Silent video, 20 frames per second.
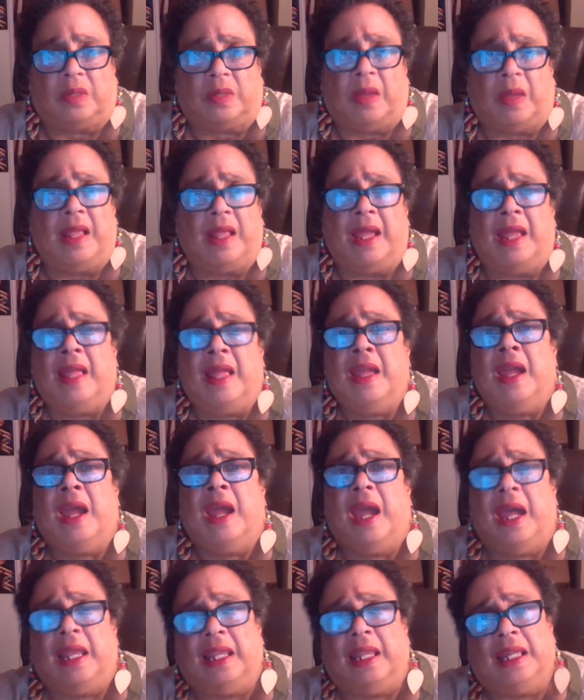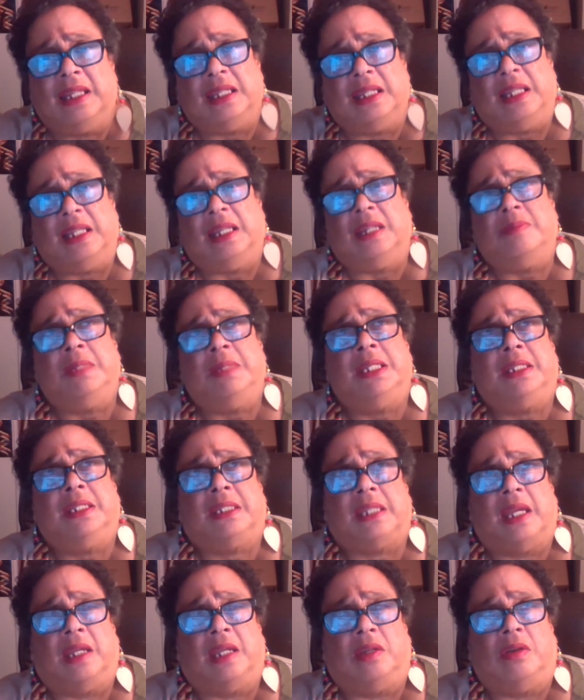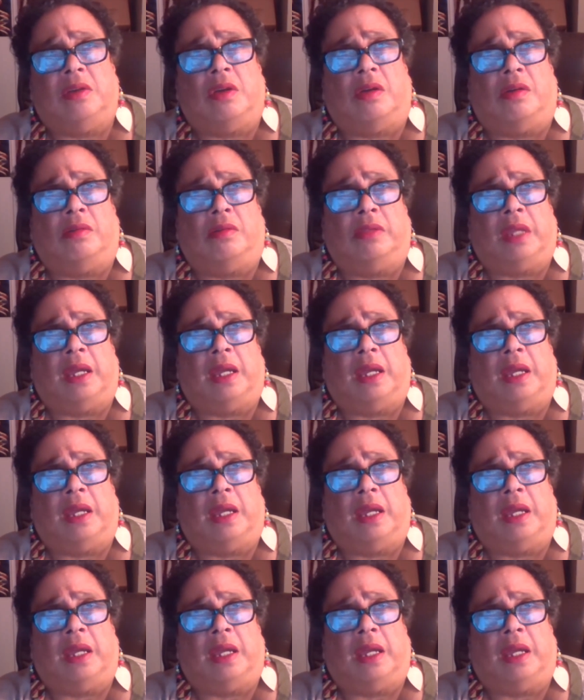And let me say, you know,